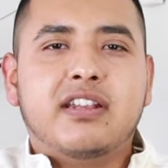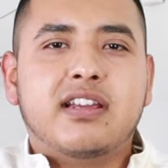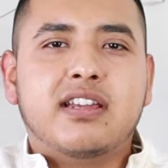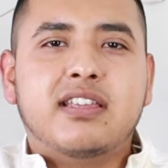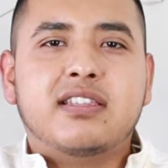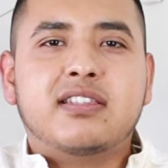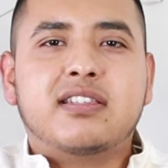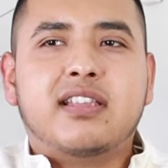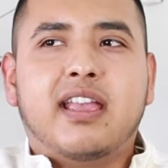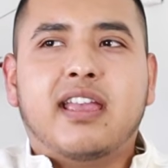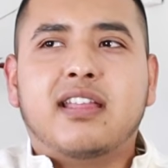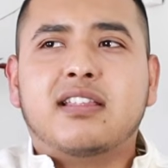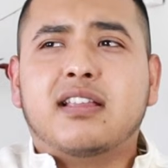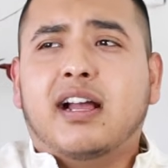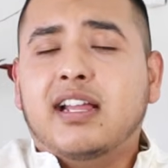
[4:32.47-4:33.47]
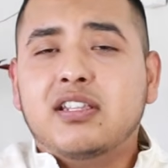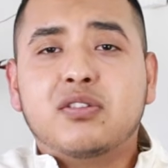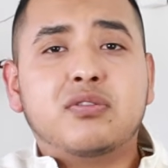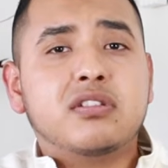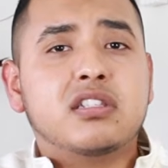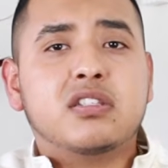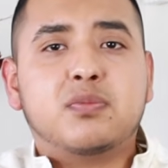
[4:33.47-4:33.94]
nice, and I
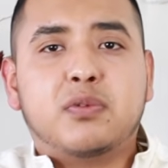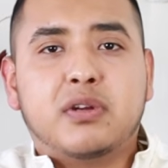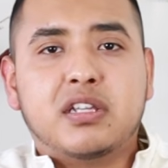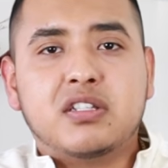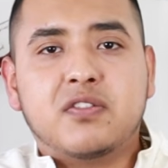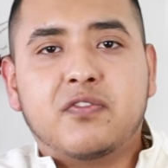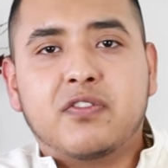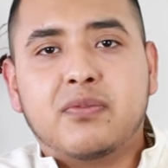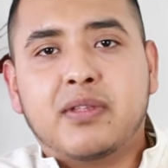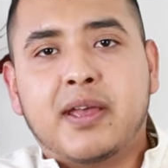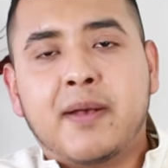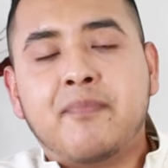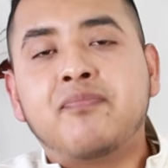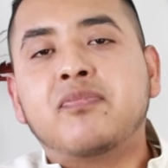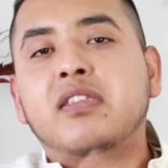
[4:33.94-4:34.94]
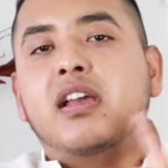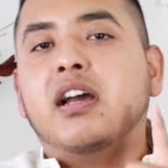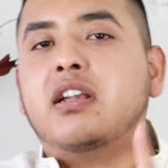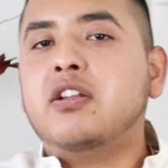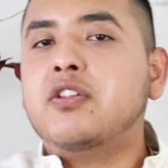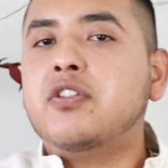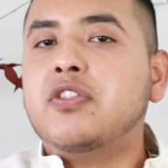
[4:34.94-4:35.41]
source inspiration from that.
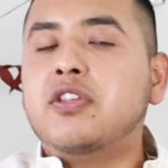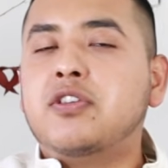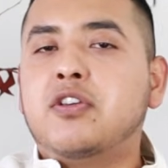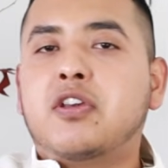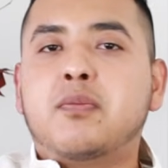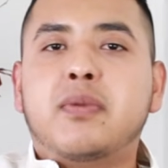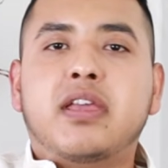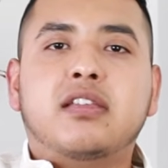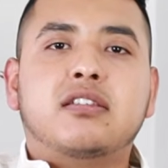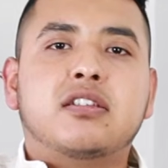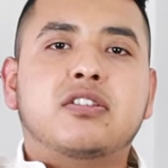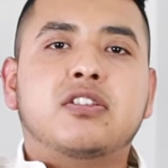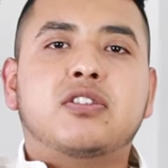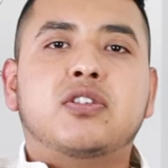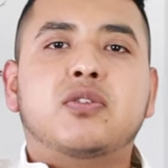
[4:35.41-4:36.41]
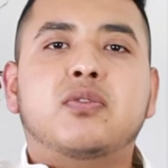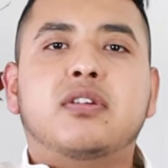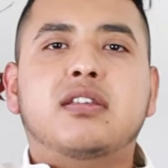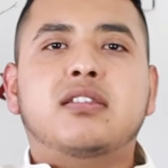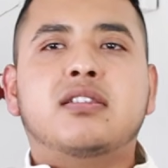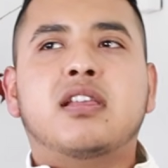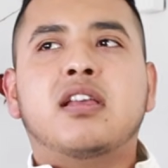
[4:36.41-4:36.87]
Another thing you can pay attention to
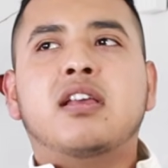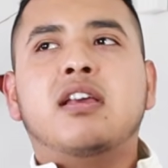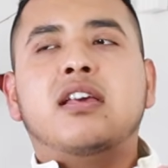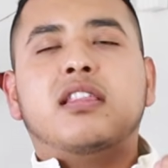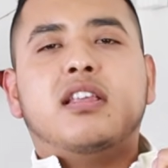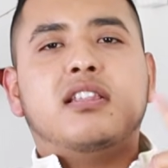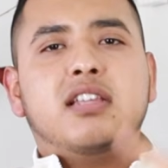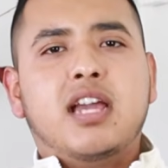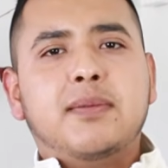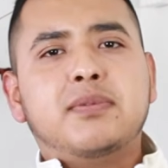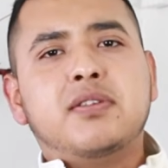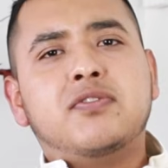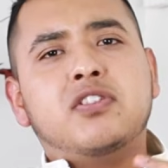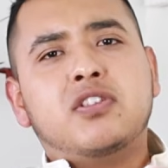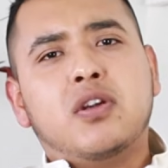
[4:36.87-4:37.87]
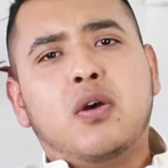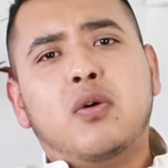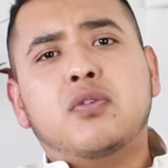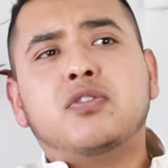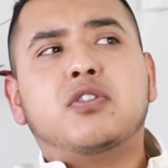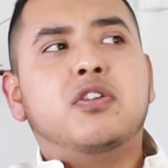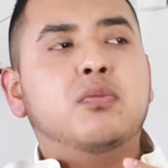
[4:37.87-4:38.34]
is the types of
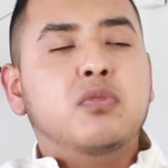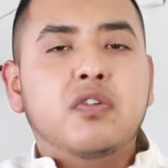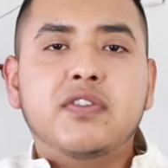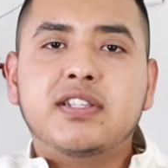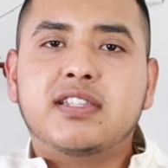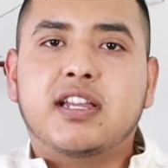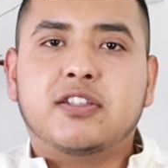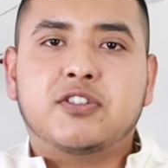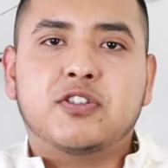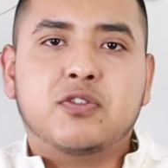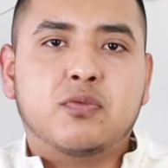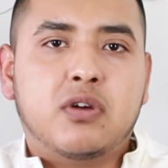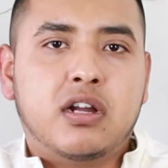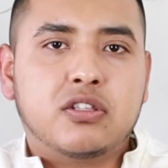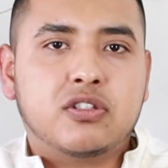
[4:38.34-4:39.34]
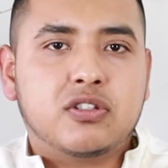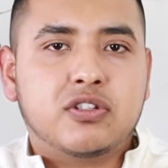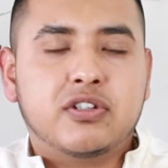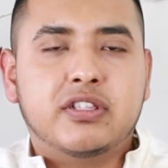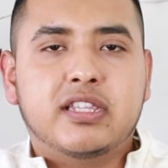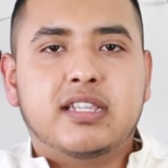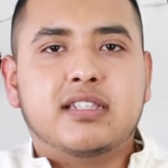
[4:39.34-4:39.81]
shows or movies that you watch
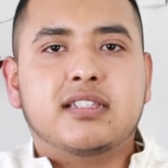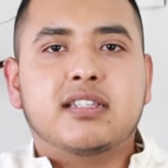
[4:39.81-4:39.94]
during this